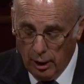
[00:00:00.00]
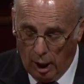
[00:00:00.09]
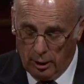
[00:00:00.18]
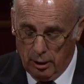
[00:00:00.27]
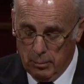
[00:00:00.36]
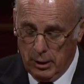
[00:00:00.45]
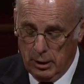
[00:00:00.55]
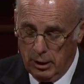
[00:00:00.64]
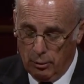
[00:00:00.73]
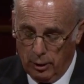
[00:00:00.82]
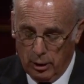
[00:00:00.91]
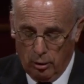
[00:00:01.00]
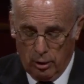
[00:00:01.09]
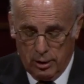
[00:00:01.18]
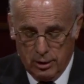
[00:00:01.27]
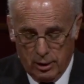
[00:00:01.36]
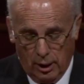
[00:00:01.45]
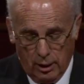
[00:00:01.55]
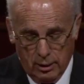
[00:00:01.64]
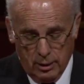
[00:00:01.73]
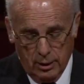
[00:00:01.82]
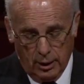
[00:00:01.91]
document that records
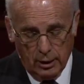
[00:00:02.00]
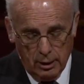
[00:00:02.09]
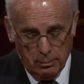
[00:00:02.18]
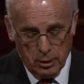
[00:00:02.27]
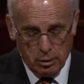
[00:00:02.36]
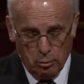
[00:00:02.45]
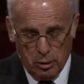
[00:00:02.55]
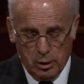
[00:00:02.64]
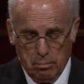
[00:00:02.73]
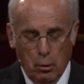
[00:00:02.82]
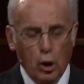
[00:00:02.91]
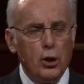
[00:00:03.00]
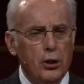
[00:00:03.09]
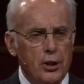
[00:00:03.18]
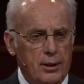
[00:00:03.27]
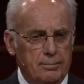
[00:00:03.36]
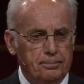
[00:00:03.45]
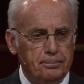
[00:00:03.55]
that Nicodemus was martyred